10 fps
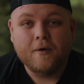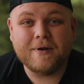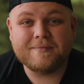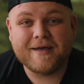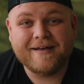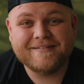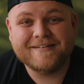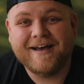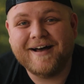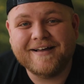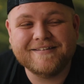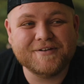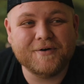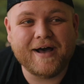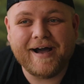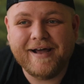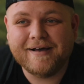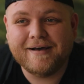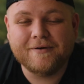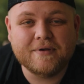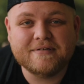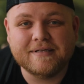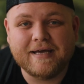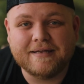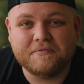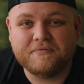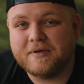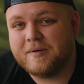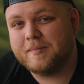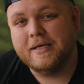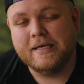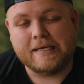What up, guys? So I recently got to film